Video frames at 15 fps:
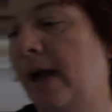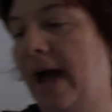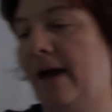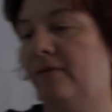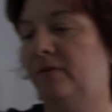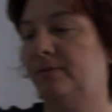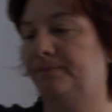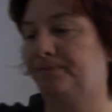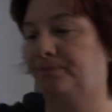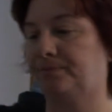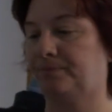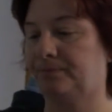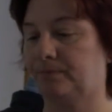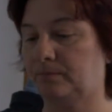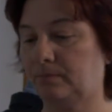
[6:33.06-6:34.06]
have.
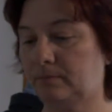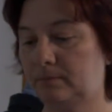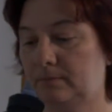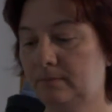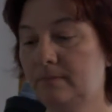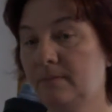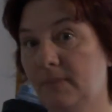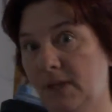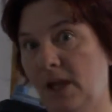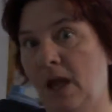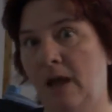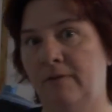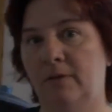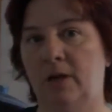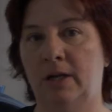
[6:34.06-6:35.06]
I
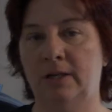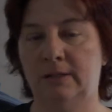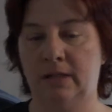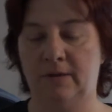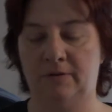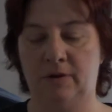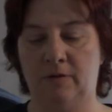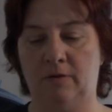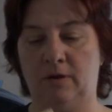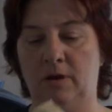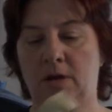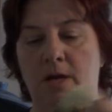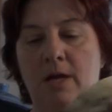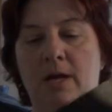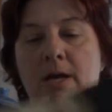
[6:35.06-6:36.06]
have a lot of this left over.
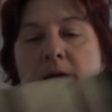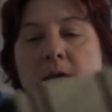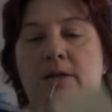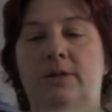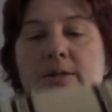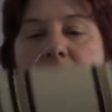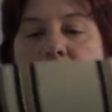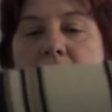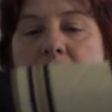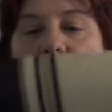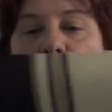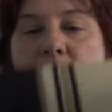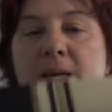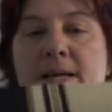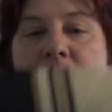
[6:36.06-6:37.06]
Just take
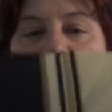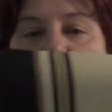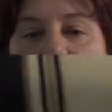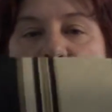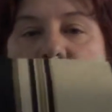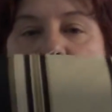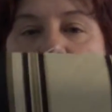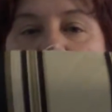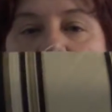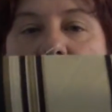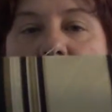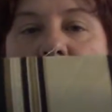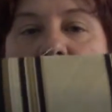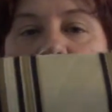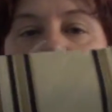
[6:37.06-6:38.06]
the piece that you
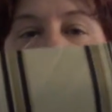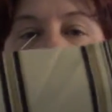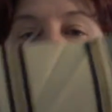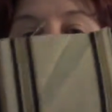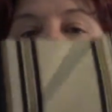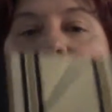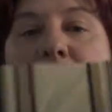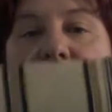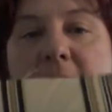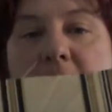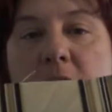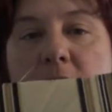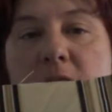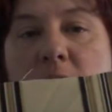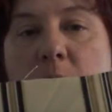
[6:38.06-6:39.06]
have, make
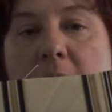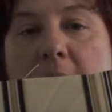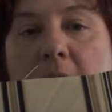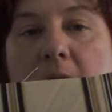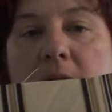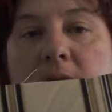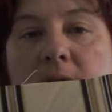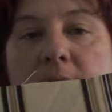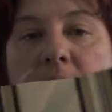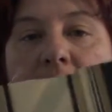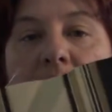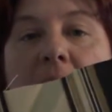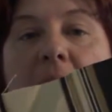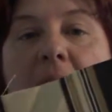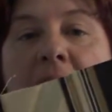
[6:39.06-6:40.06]
your square,
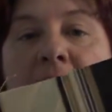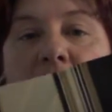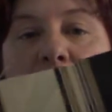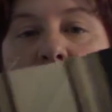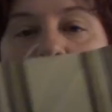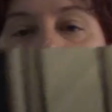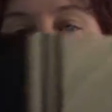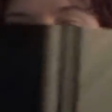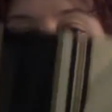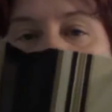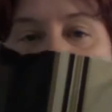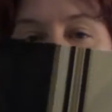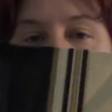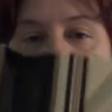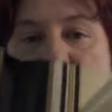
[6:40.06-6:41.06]
and then once you
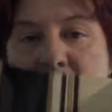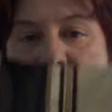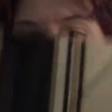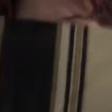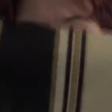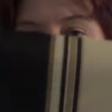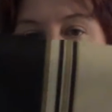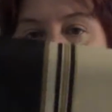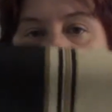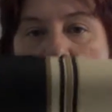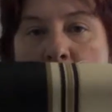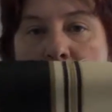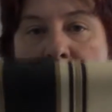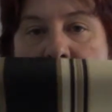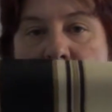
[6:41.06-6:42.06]
get the square all
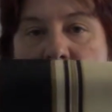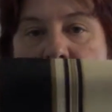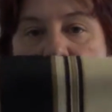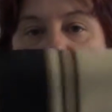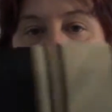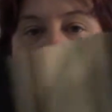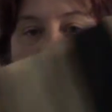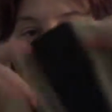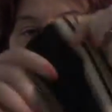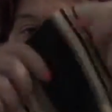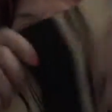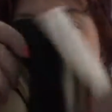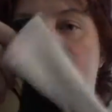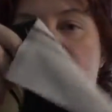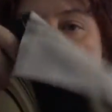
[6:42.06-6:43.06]
made, then you just